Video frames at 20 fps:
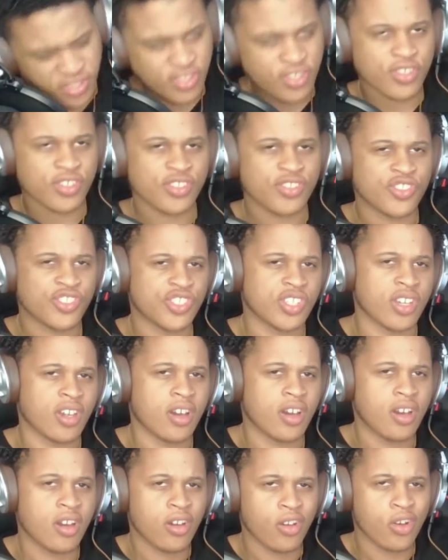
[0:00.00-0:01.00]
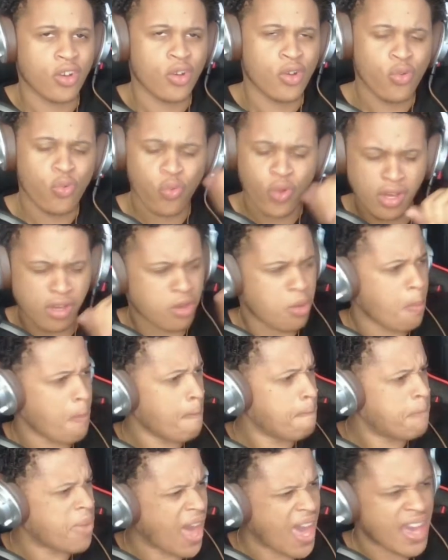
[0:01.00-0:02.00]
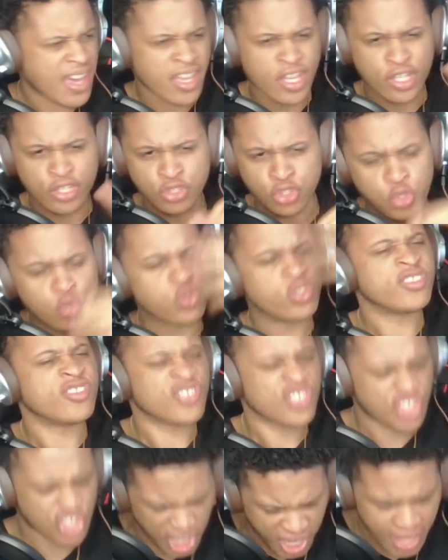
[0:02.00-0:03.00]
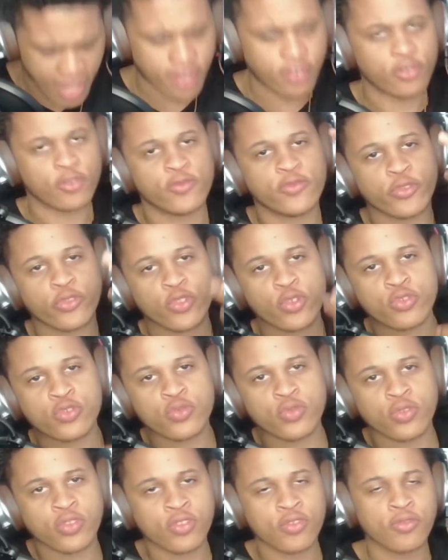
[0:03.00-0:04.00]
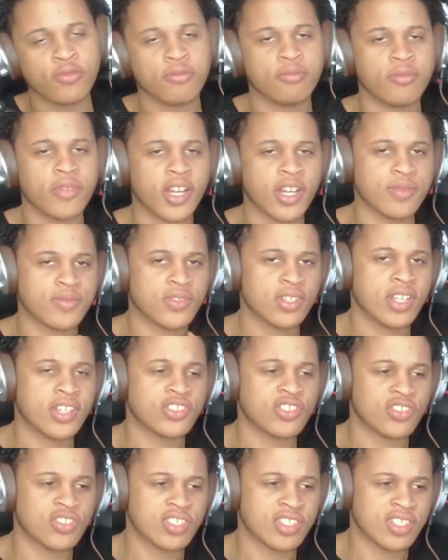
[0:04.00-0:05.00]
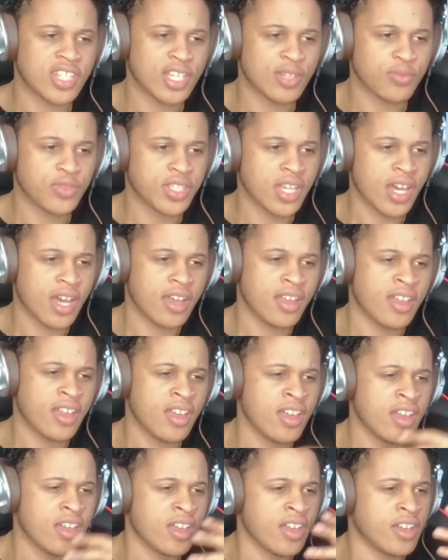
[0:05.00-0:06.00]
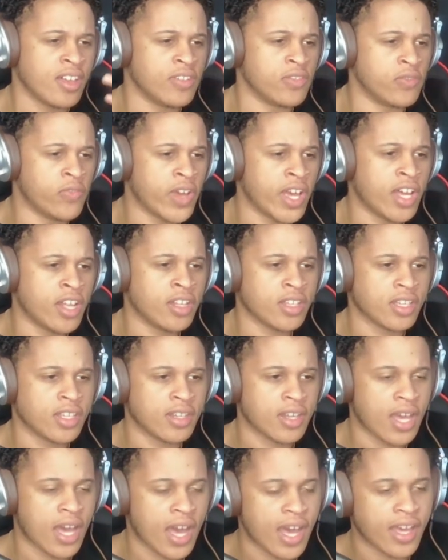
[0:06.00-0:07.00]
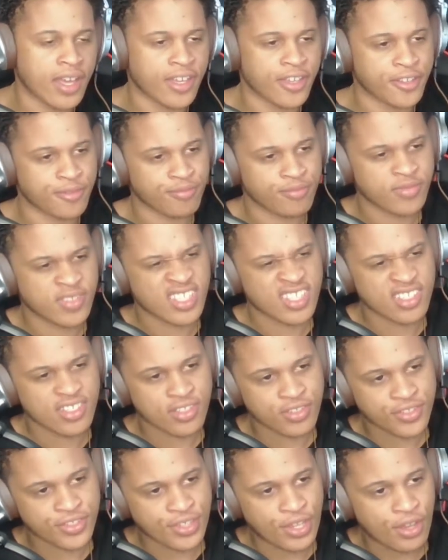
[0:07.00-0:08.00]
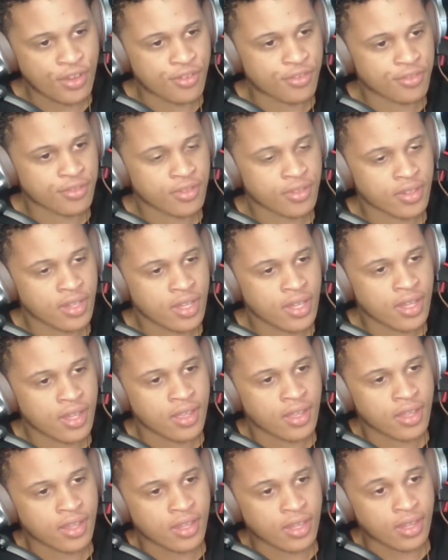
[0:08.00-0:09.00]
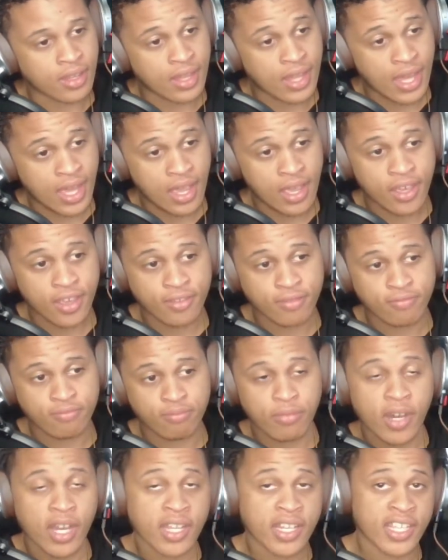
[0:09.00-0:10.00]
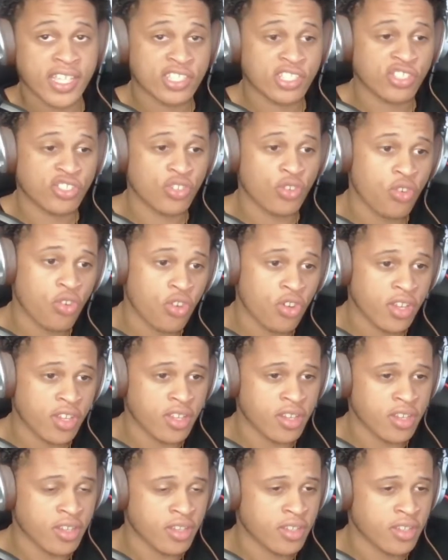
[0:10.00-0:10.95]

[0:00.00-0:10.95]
good y'all uh, welcome back to the channel for those who are new my name is Elijah and today we got Valhenheim song live by the sword